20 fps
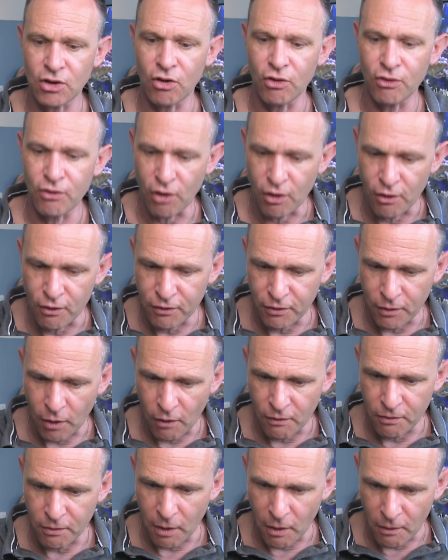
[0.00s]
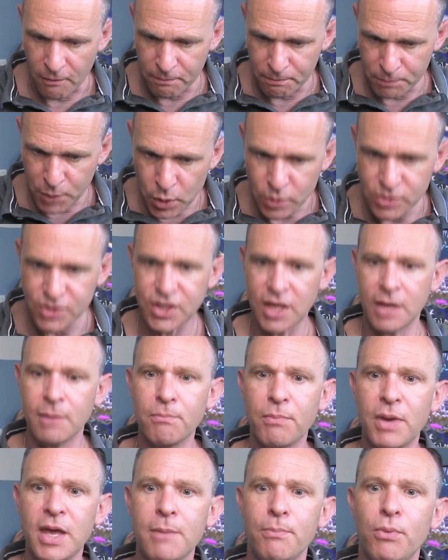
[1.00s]
of boosting
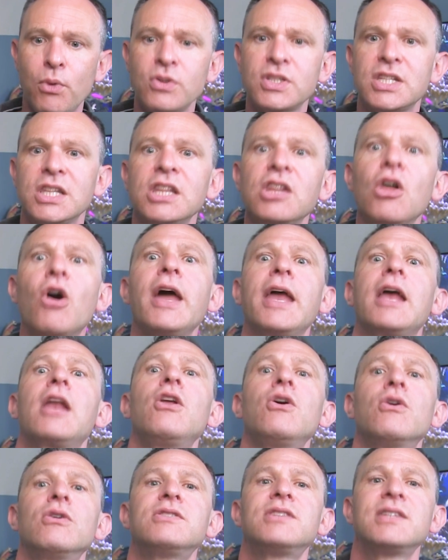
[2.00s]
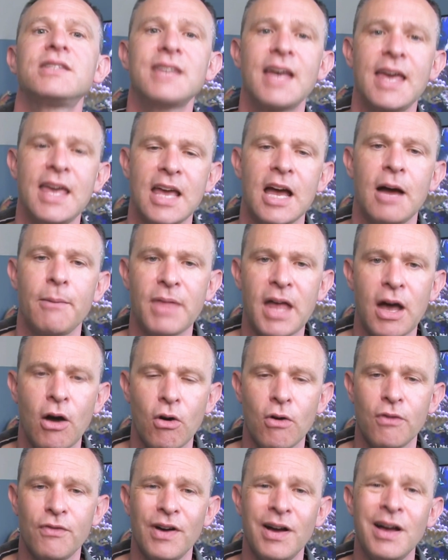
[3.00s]
people's likelihood to take up that
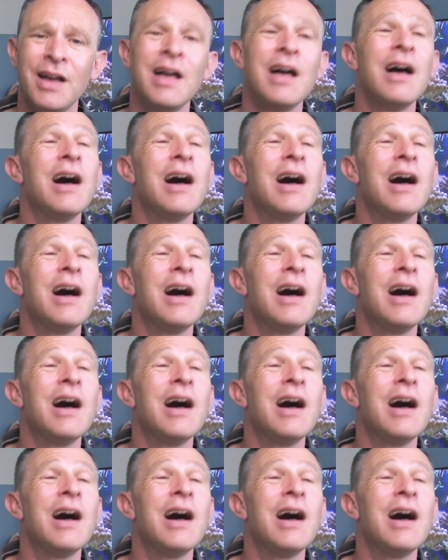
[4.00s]
offer.